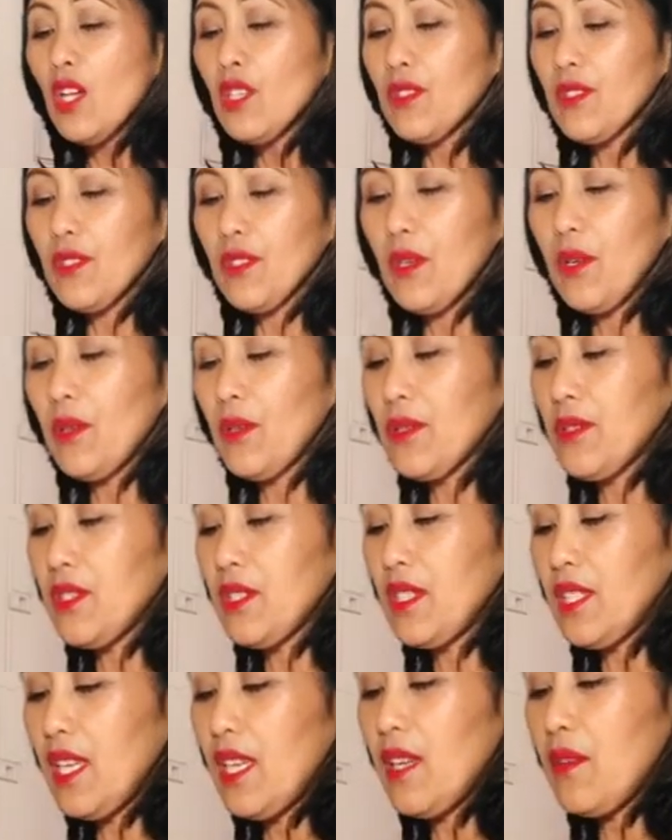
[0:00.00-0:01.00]
so
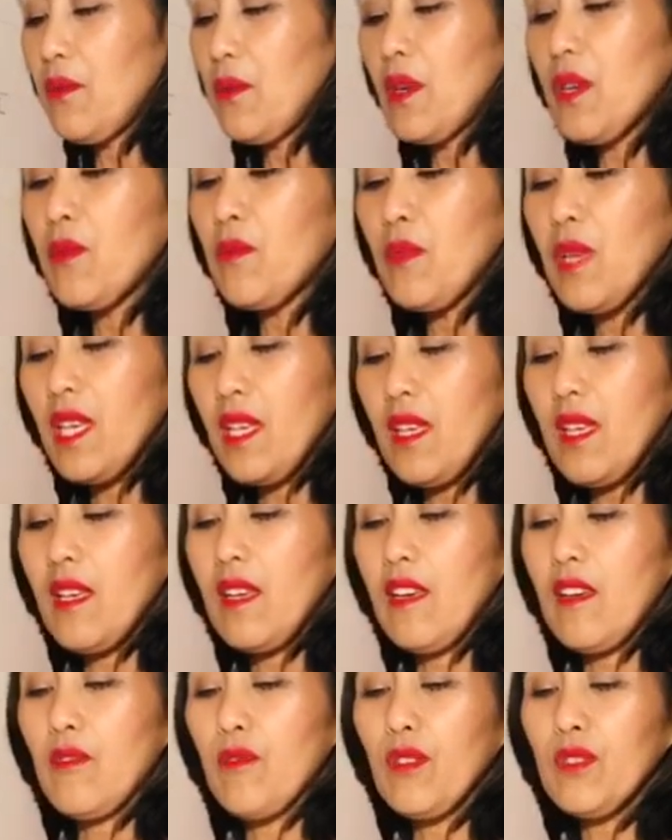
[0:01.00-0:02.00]
today we're
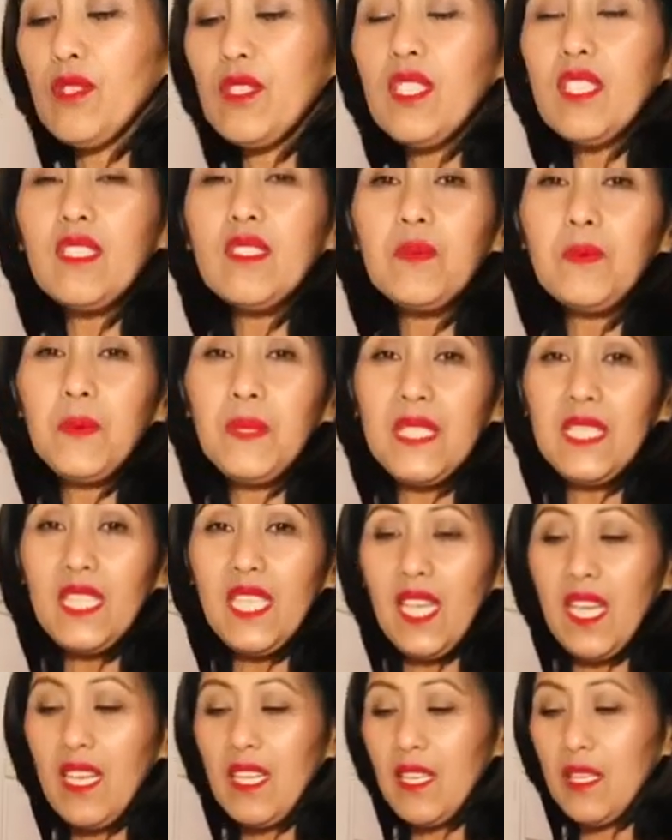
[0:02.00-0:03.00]
making a roasted
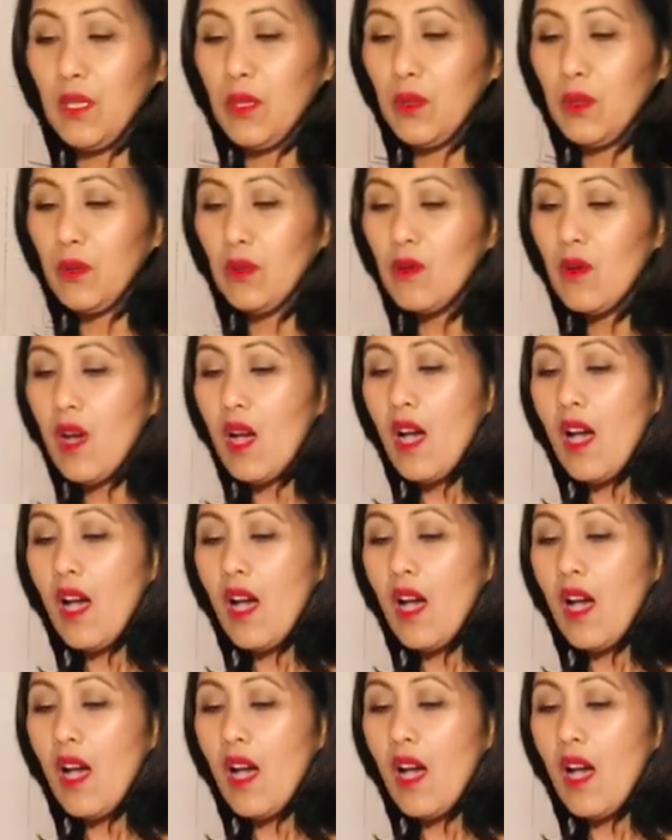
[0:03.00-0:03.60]
potato